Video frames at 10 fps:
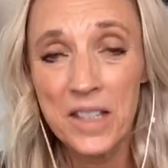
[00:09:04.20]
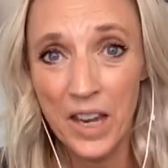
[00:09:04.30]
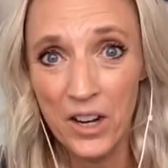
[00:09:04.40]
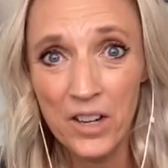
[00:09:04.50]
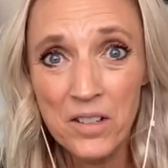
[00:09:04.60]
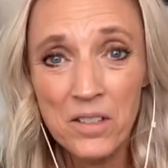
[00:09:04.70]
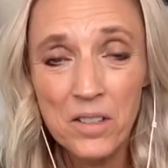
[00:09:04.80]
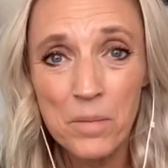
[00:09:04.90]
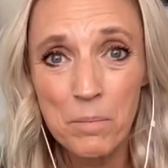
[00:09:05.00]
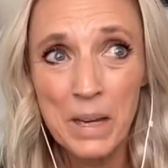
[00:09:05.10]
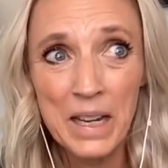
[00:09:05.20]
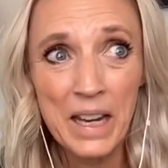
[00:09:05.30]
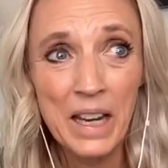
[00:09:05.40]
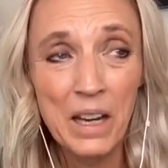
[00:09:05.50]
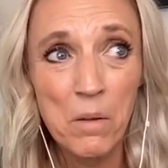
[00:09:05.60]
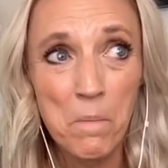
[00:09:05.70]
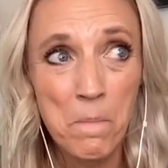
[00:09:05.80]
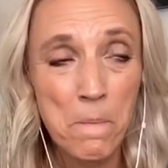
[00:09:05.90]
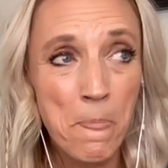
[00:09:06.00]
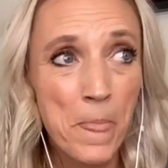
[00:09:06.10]
scares, meaning
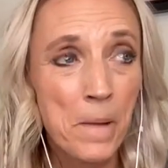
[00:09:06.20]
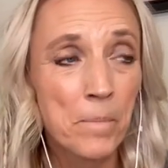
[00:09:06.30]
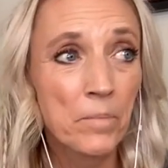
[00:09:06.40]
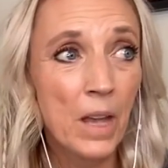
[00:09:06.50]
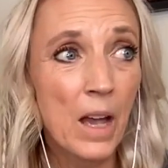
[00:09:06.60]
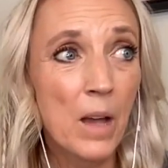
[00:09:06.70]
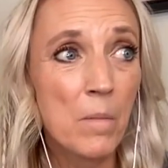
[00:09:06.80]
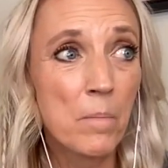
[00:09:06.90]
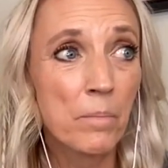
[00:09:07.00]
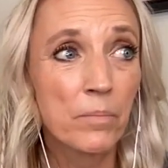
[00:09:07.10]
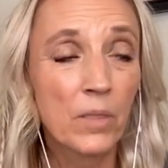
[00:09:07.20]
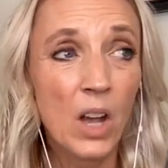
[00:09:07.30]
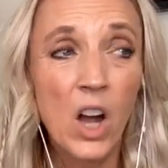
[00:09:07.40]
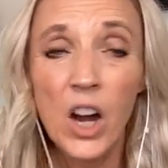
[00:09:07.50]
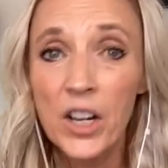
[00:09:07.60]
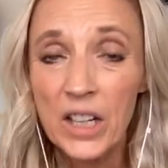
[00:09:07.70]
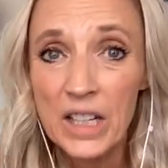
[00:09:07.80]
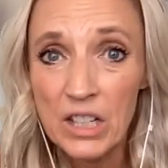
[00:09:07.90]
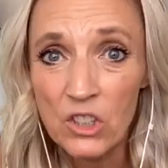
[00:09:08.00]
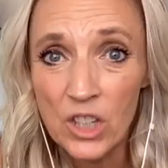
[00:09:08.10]
um, a heart
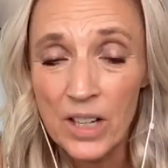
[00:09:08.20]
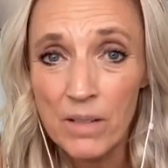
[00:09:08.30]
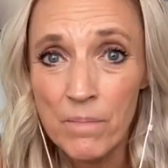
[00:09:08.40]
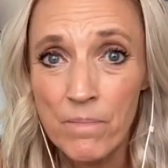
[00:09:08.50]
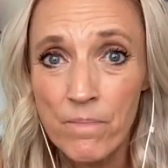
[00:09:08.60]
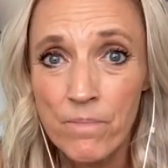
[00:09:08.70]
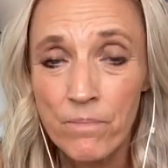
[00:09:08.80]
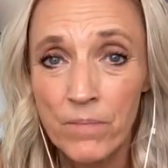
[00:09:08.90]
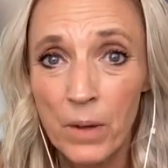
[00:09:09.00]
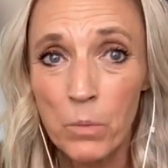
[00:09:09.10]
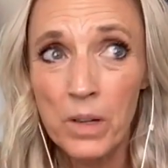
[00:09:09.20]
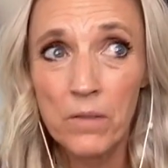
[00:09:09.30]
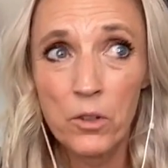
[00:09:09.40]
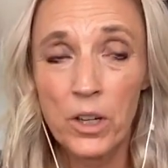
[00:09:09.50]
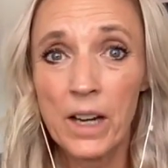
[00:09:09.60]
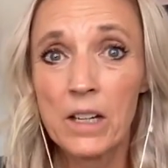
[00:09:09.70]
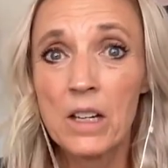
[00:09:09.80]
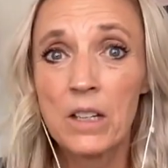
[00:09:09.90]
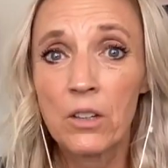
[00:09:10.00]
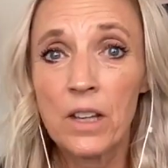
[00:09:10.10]
condition that would have created a
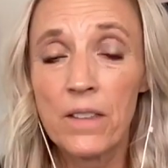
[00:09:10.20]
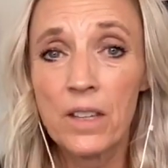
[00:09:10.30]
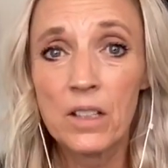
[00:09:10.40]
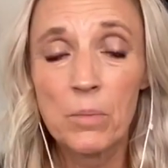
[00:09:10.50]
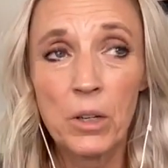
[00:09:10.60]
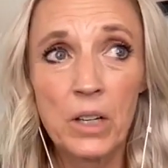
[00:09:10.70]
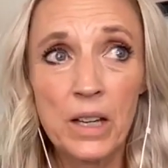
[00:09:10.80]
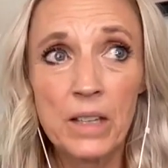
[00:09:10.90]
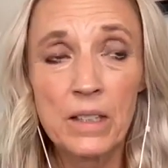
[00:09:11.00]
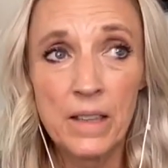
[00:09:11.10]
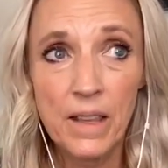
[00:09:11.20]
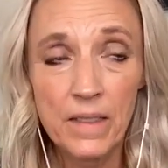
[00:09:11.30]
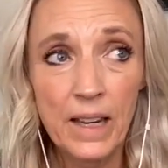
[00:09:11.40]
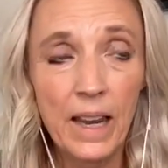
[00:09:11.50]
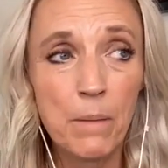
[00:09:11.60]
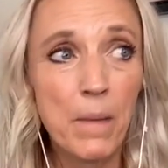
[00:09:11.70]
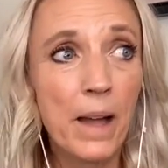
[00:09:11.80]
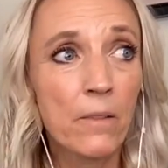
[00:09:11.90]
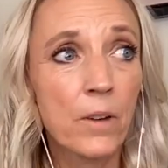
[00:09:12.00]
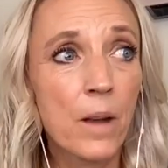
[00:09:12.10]
near death experience and that they came
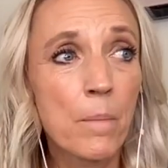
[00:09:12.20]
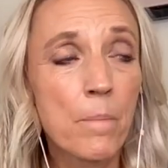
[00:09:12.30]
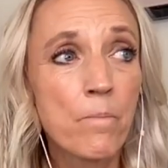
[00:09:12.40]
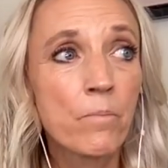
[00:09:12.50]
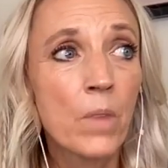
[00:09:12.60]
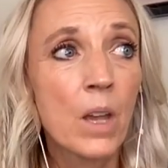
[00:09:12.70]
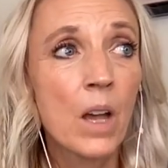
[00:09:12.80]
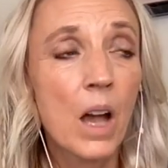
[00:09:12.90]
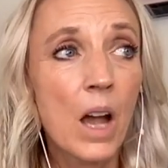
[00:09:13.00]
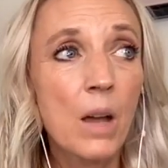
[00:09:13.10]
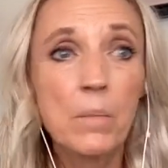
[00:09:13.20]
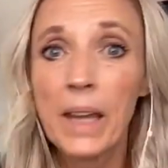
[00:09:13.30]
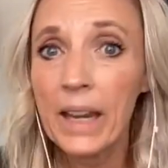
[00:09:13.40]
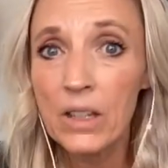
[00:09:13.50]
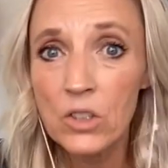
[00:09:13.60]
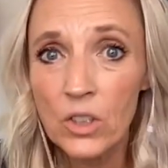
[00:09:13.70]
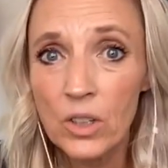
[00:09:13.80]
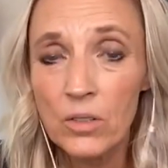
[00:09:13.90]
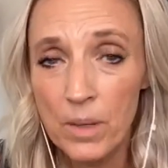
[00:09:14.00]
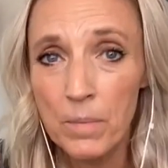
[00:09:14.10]
back from, um, cancer,
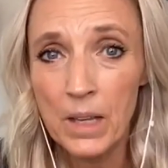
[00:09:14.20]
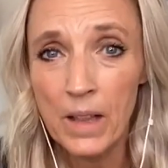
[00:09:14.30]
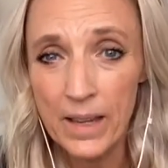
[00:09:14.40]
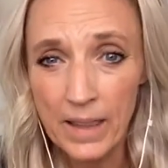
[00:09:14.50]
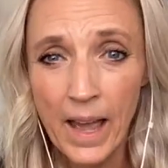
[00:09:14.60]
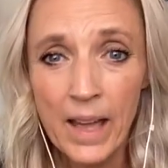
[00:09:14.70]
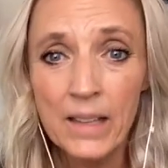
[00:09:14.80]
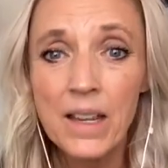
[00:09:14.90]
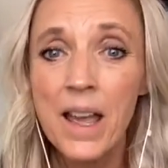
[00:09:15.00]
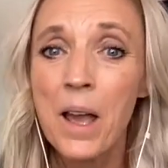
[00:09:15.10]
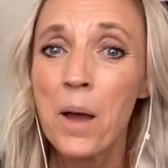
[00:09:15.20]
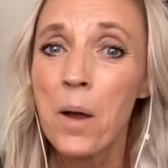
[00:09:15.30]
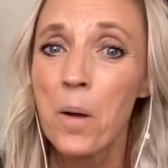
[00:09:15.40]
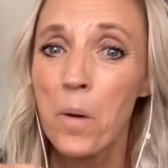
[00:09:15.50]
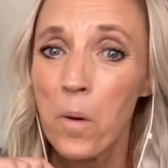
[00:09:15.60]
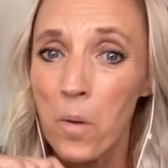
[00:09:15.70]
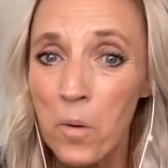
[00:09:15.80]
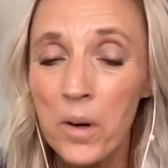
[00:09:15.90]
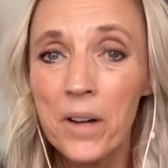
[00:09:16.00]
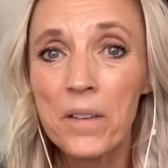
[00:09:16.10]
something like that,
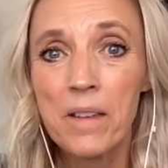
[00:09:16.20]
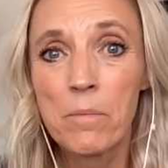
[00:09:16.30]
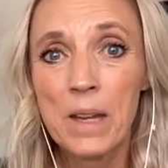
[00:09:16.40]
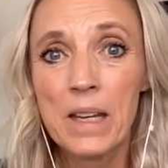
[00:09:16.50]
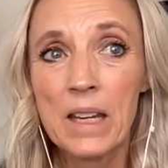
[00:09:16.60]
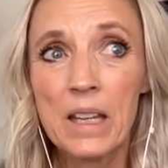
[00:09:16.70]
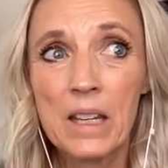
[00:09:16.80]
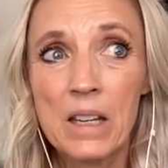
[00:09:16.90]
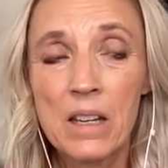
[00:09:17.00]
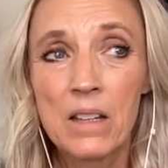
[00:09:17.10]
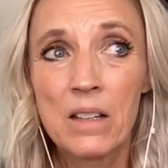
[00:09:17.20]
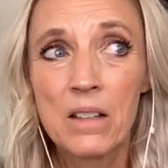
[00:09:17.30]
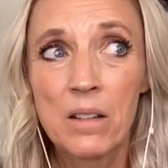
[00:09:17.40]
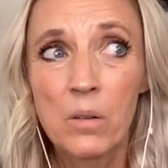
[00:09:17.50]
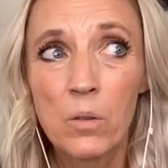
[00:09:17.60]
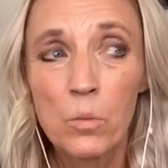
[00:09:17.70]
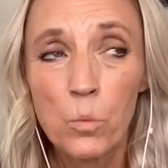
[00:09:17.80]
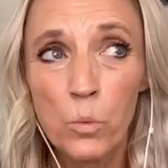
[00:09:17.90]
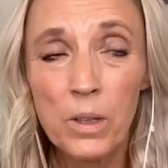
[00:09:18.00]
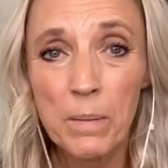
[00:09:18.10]
or they've been in
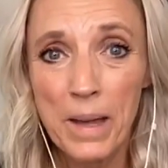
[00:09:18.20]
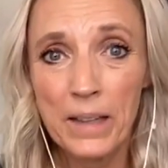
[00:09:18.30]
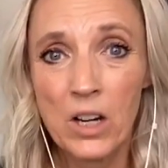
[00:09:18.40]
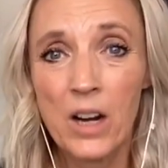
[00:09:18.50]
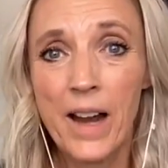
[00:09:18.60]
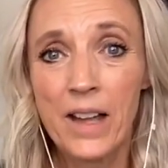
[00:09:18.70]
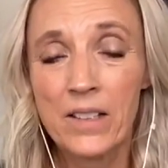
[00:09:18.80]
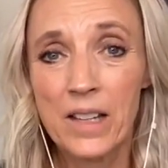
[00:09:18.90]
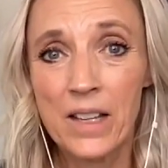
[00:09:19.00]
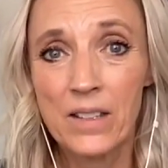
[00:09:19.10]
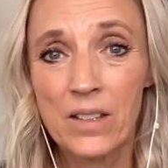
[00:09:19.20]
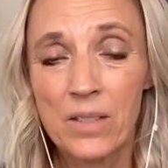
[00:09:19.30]
really bad car accidents.